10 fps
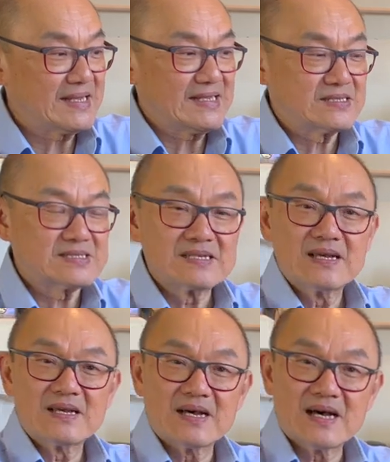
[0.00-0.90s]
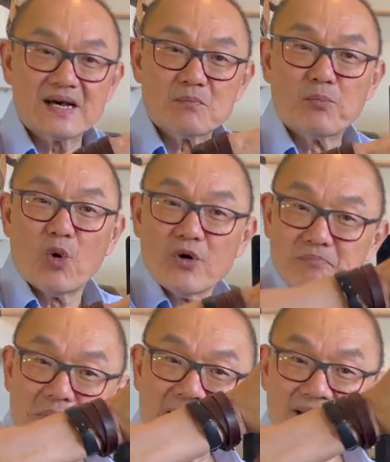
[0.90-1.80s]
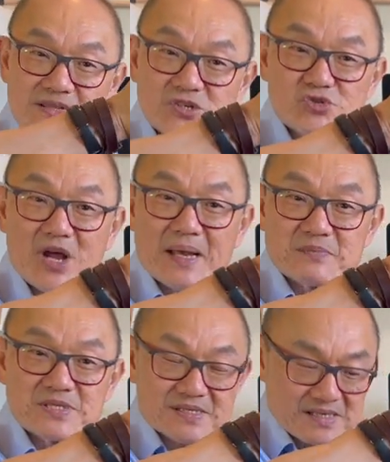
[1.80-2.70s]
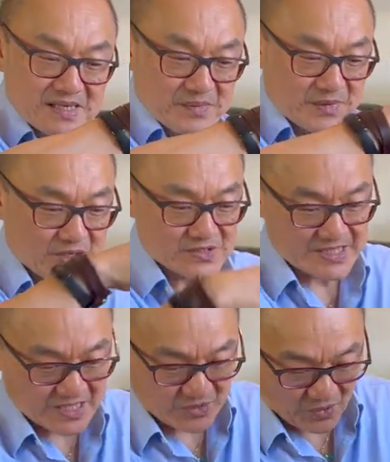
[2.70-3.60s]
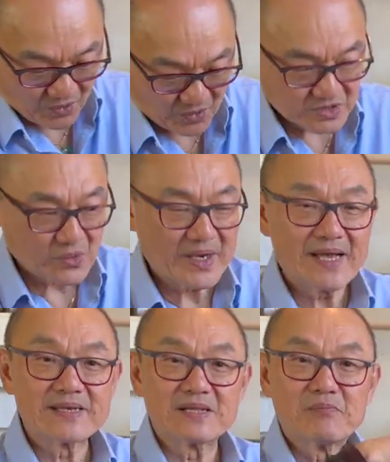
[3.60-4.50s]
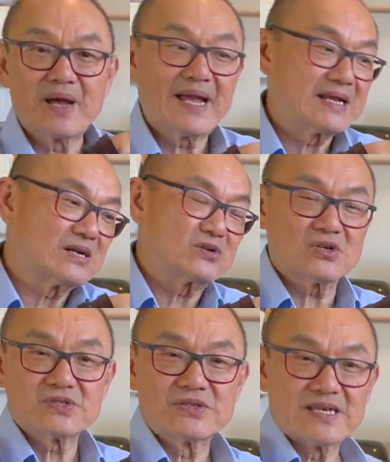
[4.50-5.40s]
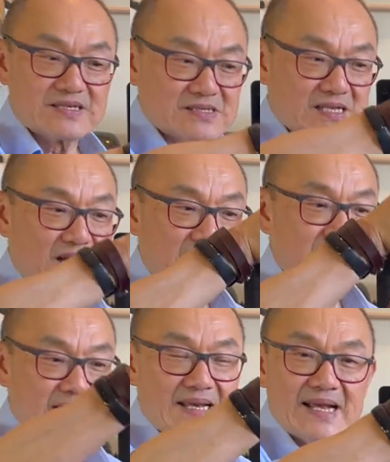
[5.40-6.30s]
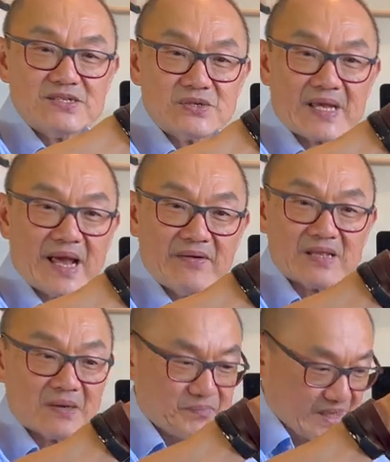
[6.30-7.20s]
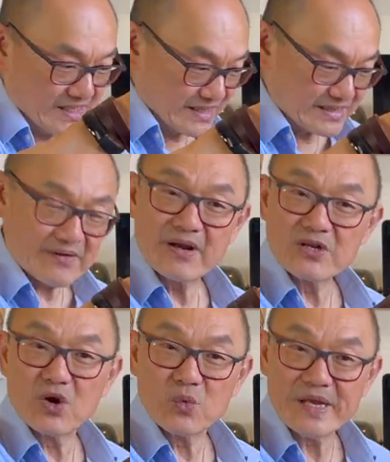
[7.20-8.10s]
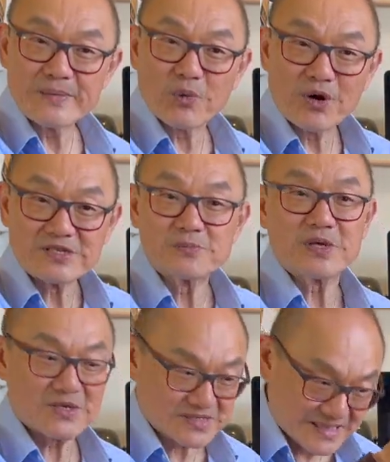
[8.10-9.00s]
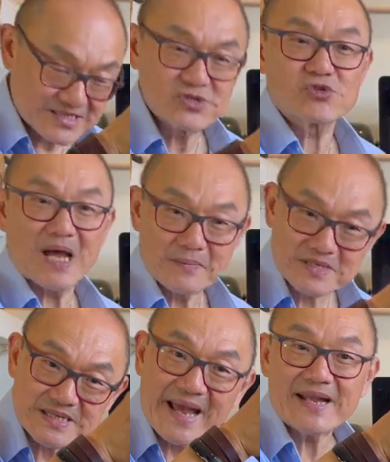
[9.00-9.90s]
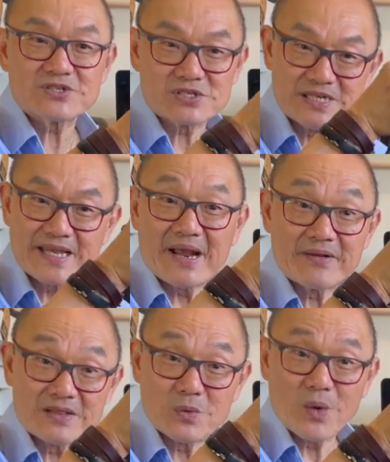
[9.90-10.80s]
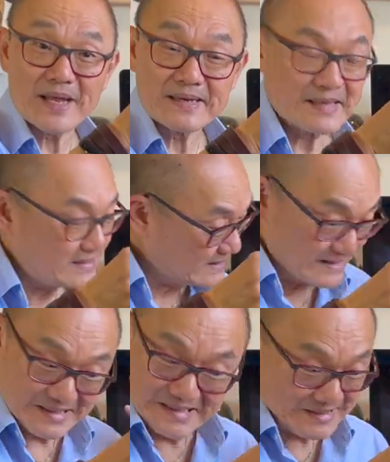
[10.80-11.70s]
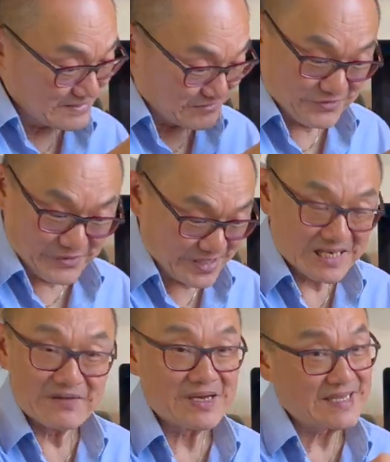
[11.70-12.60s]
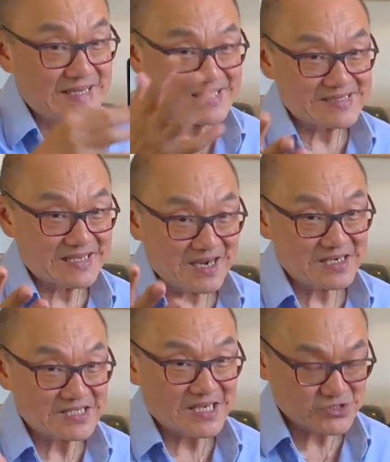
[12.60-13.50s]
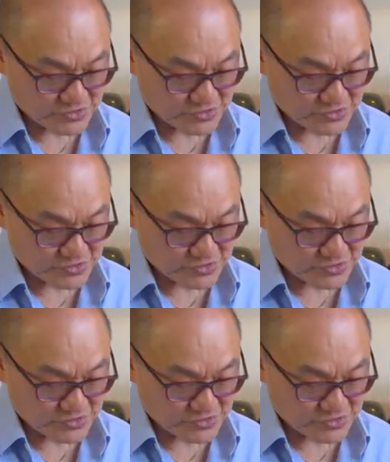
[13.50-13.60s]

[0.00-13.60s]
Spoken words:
is borne by the straps, because they go all the way under the bag and across to the other side. And as you carry them, there are no weak points because the strap is actually carrying the weight. Very clever. And that's the architectural